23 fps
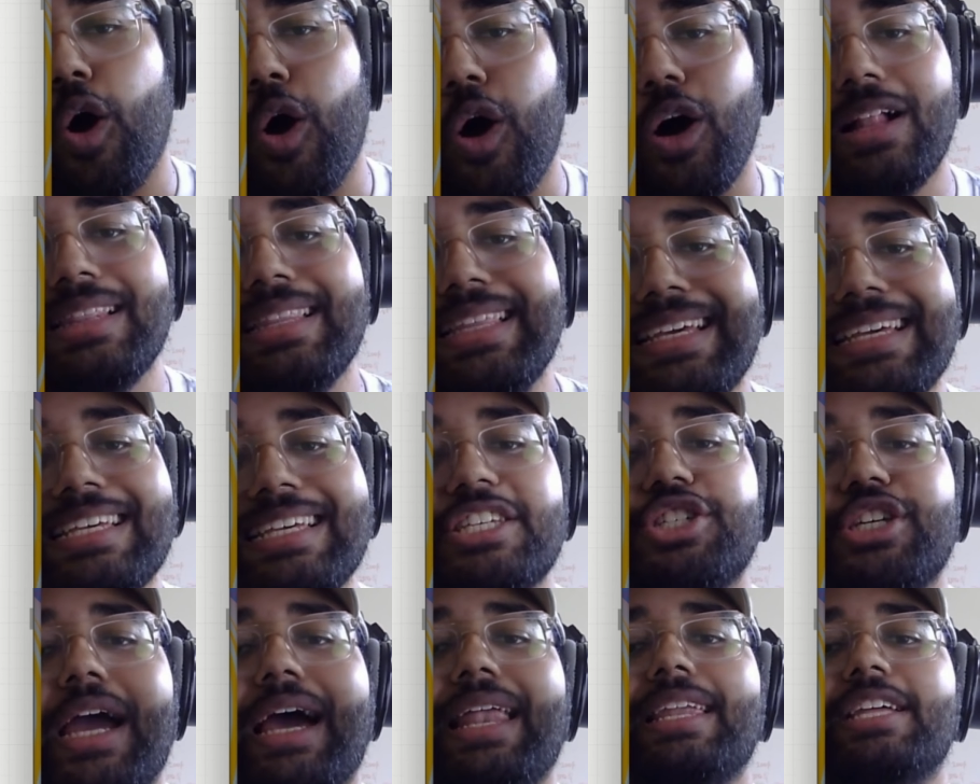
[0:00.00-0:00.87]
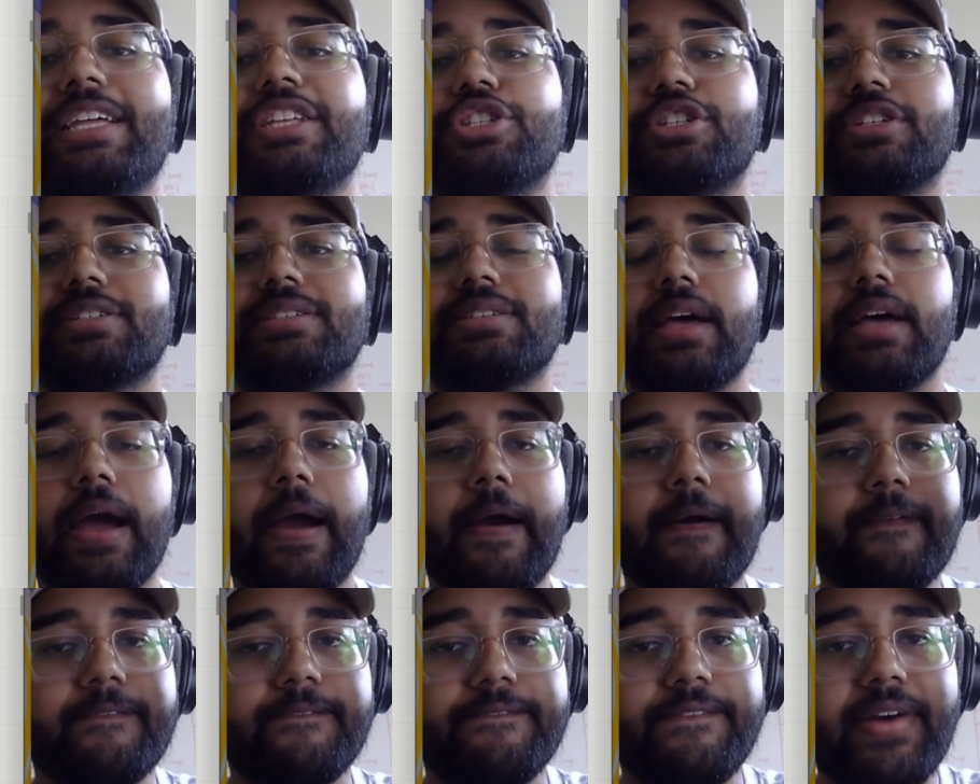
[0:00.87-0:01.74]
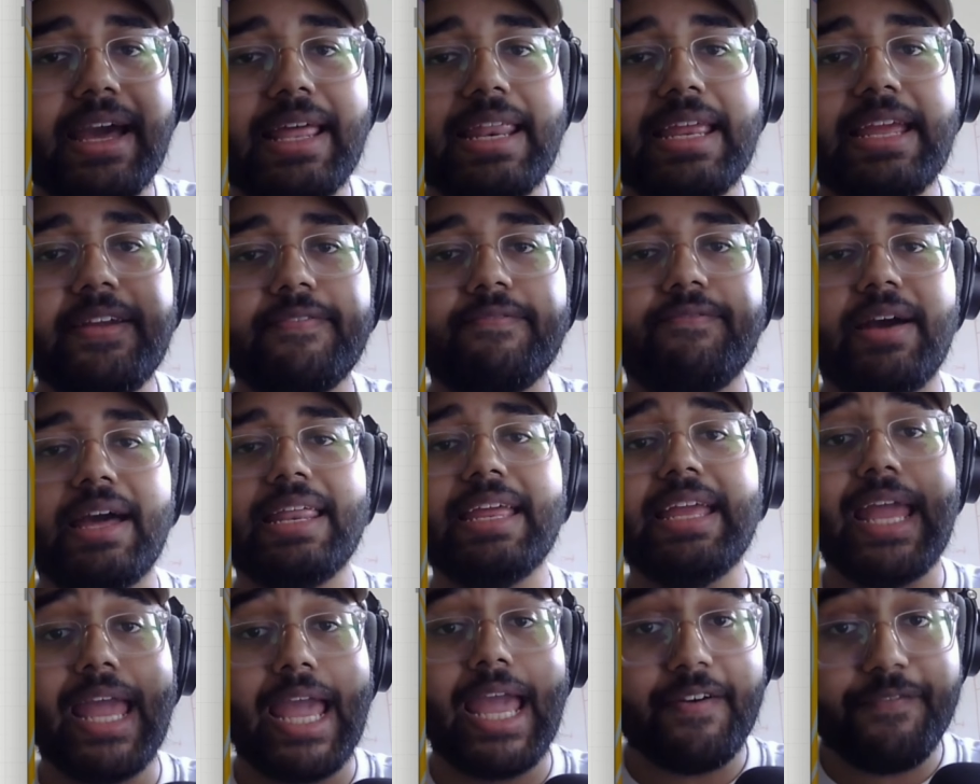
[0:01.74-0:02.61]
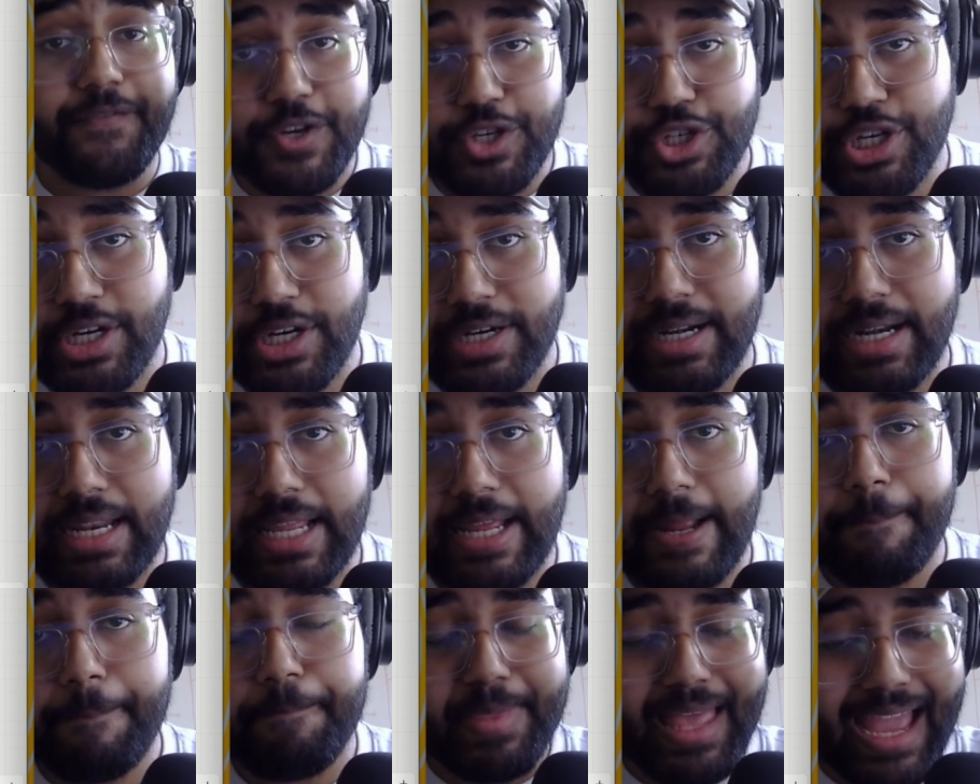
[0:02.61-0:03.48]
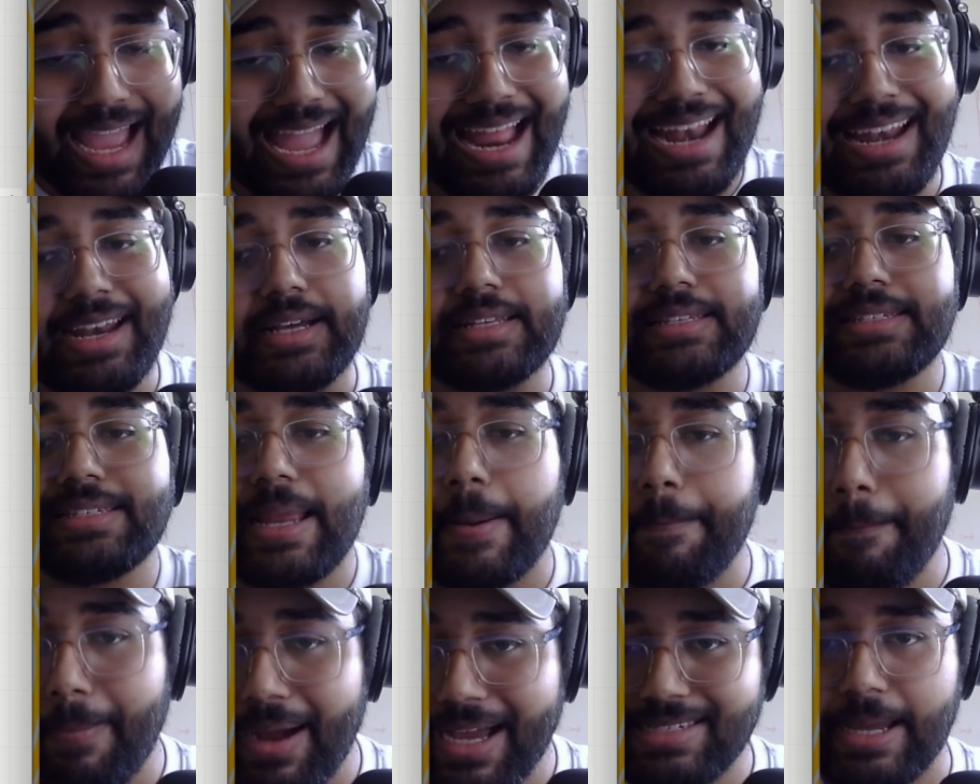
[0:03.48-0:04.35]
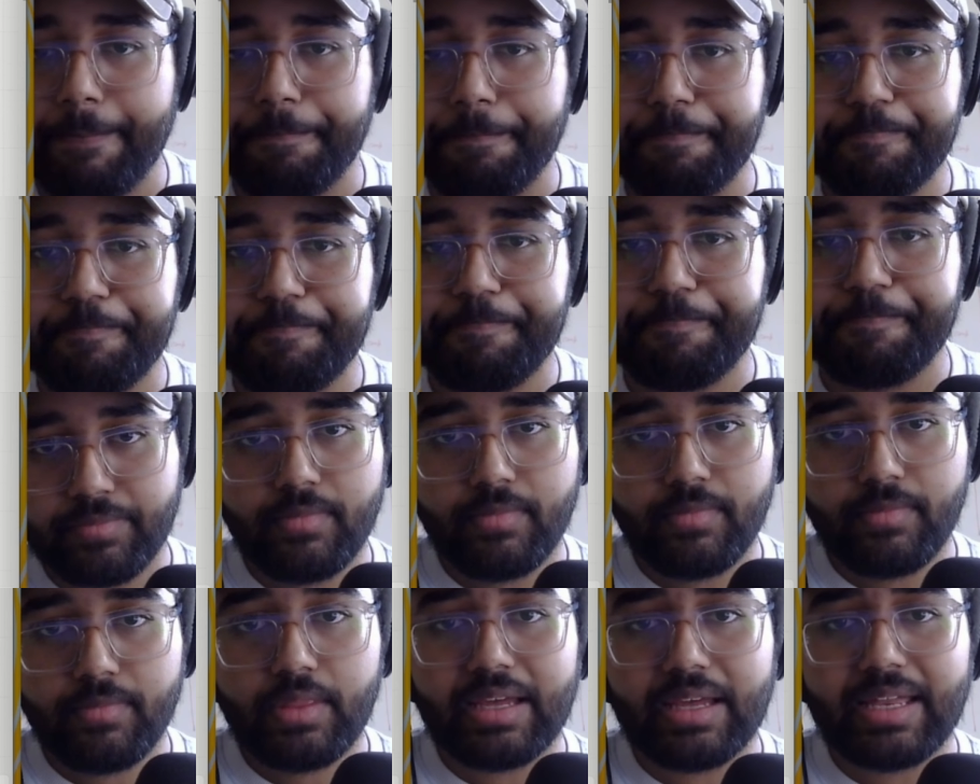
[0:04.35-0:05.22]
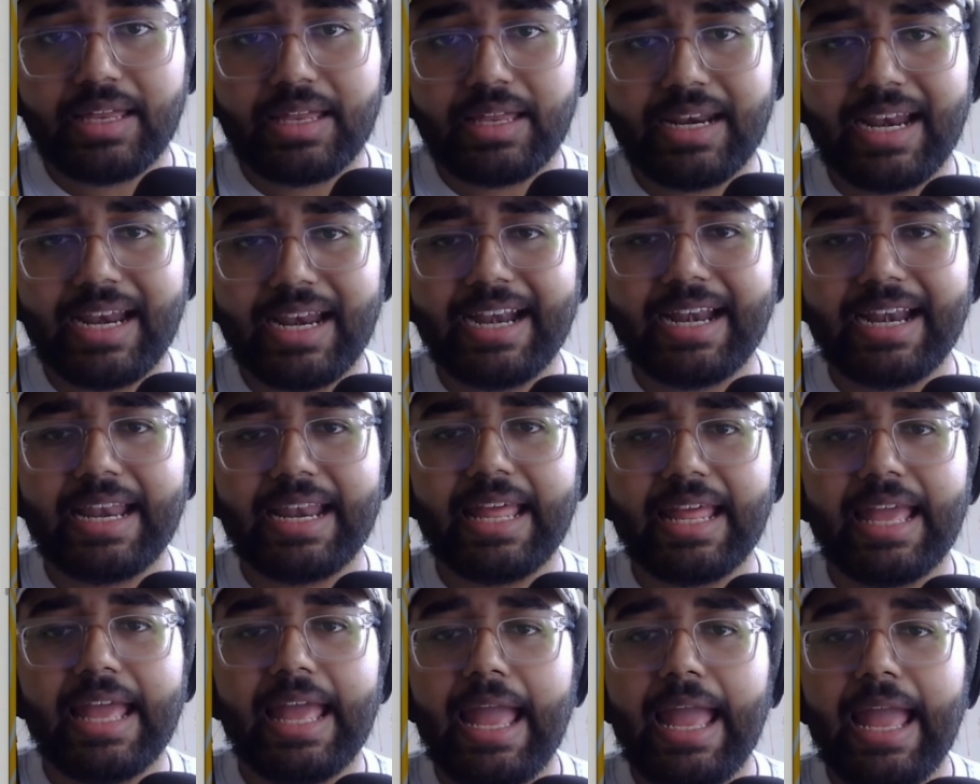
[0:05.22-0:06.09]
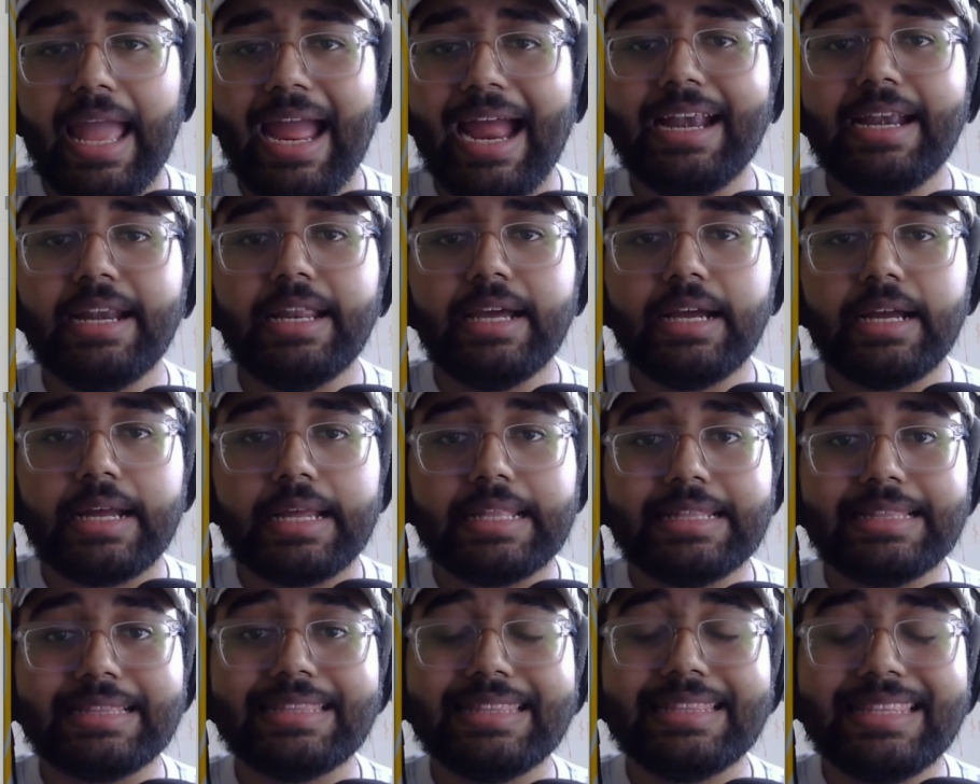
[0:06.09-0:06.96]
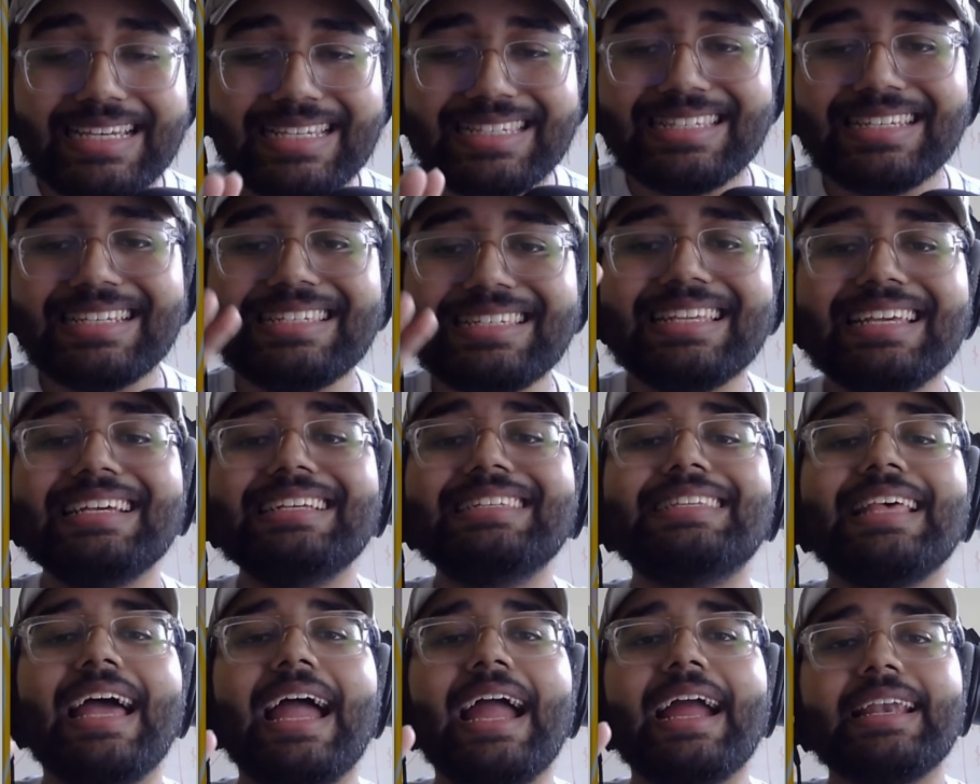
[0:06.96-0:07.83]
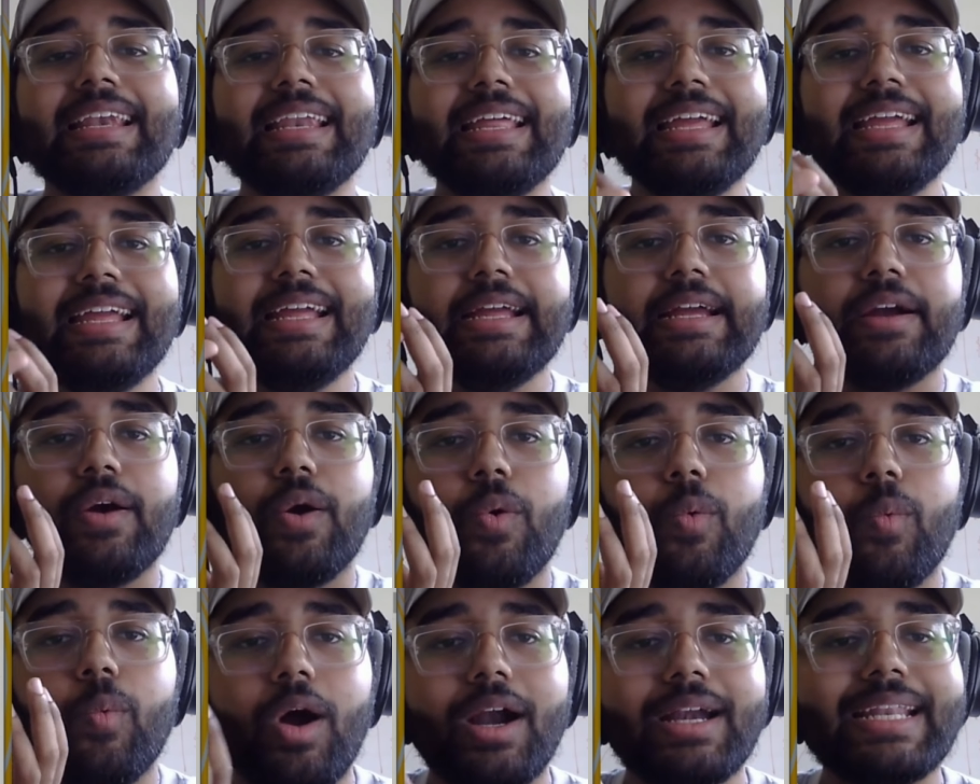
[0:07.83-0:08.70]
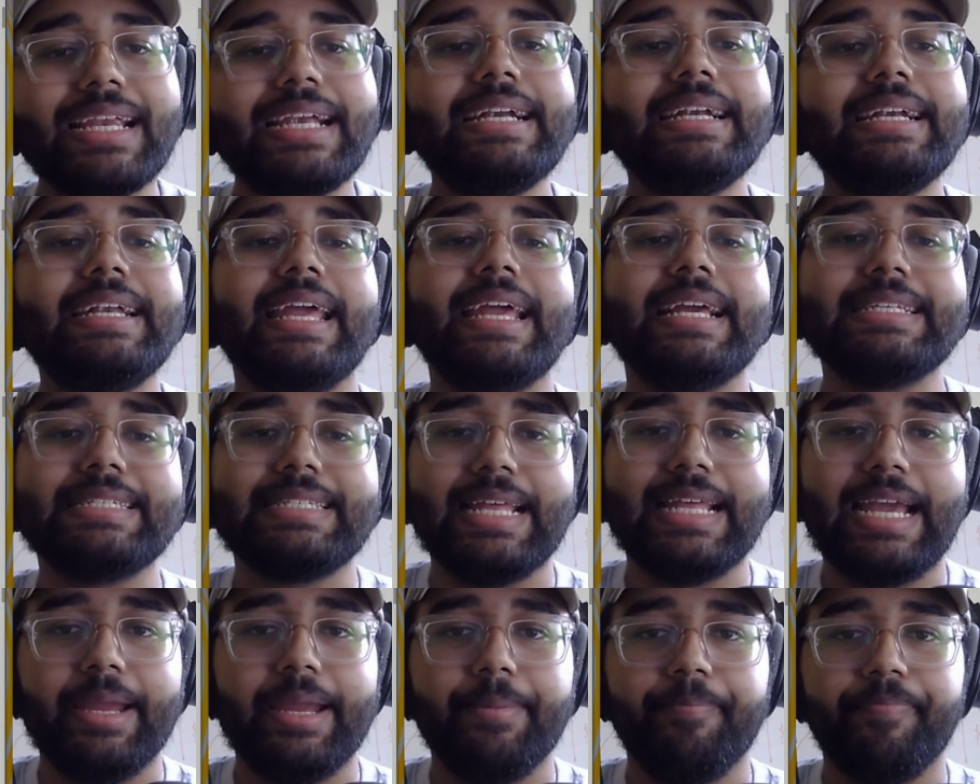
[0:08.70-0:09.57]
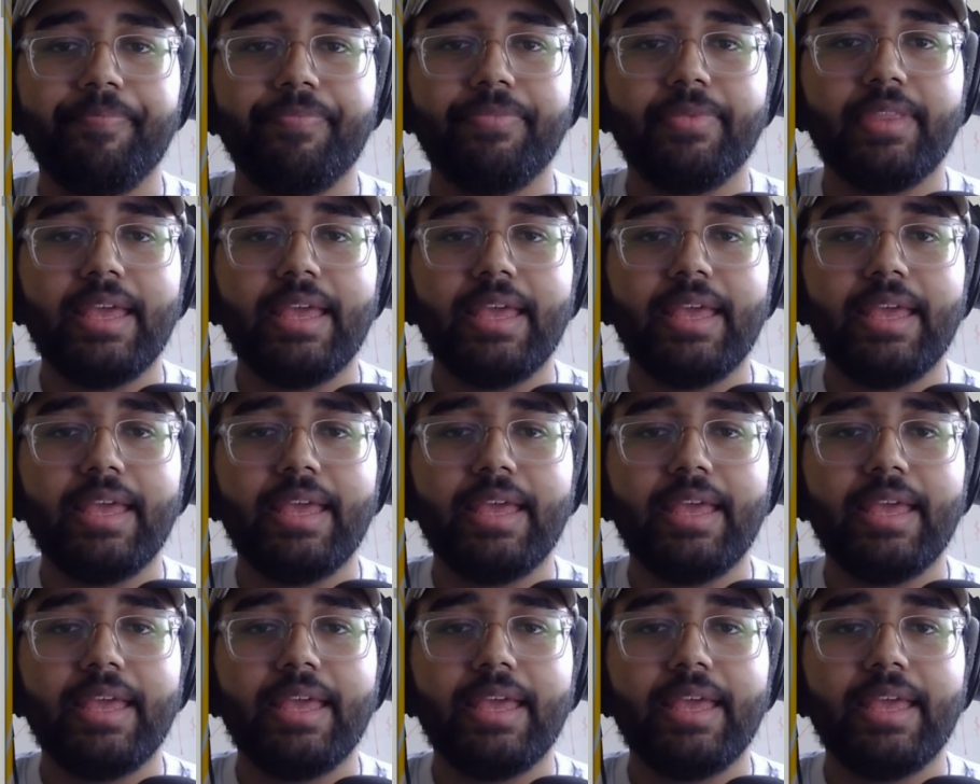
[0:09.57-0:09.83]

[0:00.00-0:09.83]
all these challenges very, very efficiently and step by step, right? And this is exactly what it takes time.